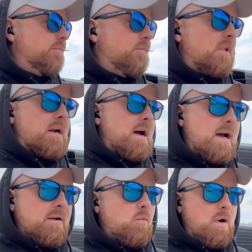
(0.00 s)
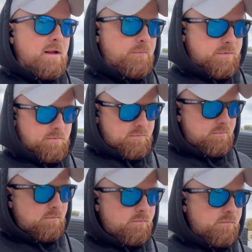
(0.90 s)
Like, I
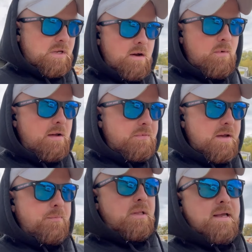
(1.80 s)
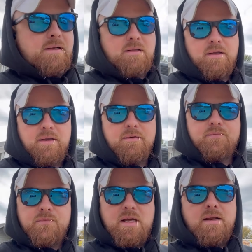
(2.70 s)
wiped that plate clean.
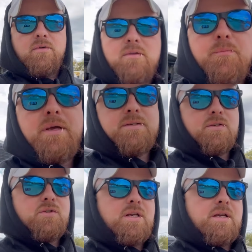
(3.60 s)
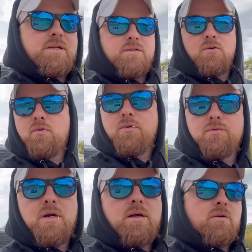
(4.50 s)
Got every little piece of cheese and crouton
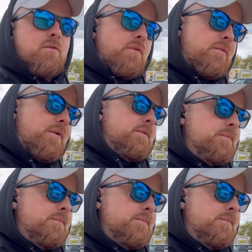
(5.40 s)
off of it.